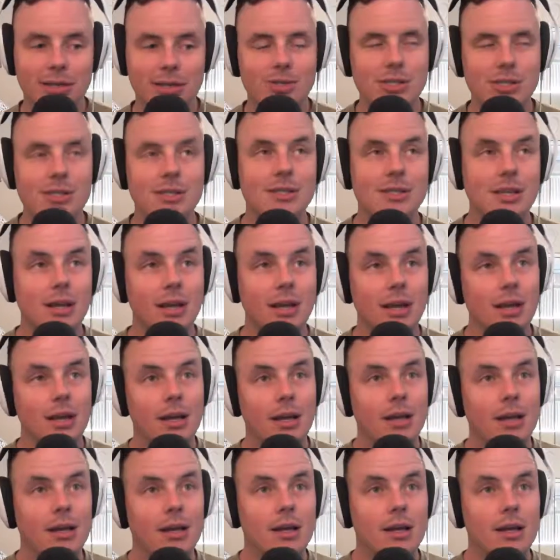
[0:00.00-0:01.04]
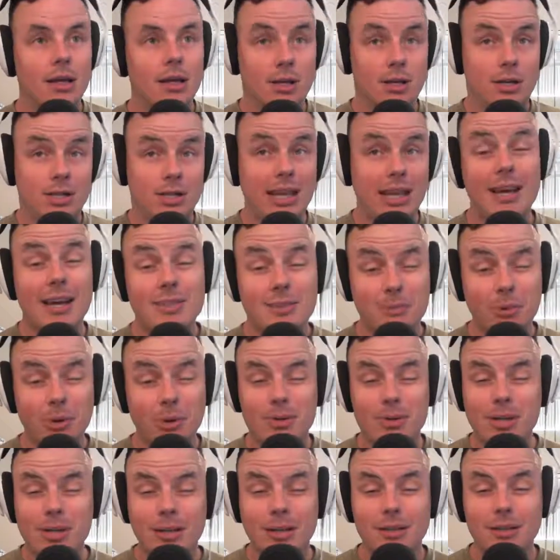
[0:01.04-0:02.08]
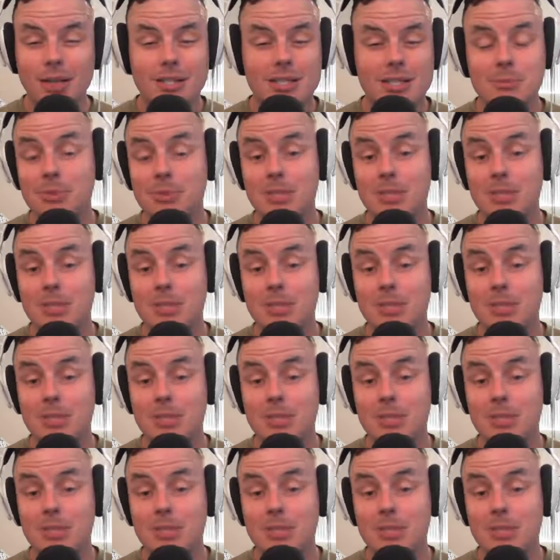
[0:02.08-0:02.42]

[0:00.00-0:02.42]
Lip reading: she has her motorcycle license,